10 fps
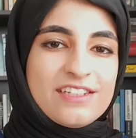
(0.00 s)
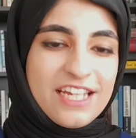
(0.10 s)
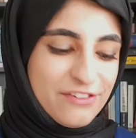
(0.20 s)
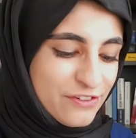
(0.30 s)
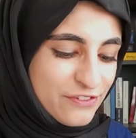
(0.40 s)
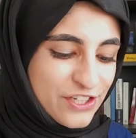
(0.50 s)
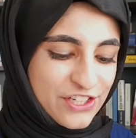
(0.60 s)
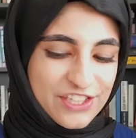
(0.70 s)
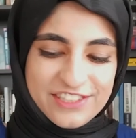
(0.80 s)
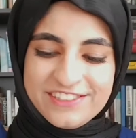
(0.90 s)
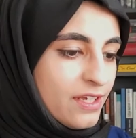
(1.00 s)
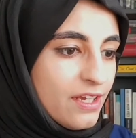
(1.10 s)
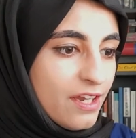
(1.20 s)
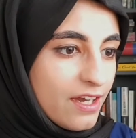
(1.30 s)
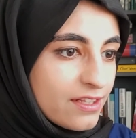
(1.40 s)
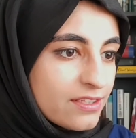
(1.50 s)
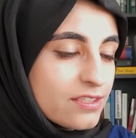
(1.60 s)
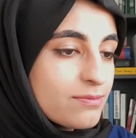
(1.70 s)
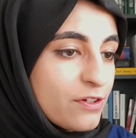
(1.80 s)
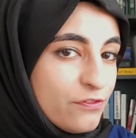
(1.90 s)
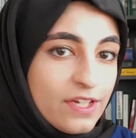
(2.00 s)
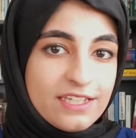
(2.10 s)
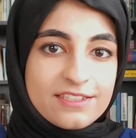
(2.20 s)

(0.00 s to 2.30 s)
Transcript: life of a girl. And this is my face,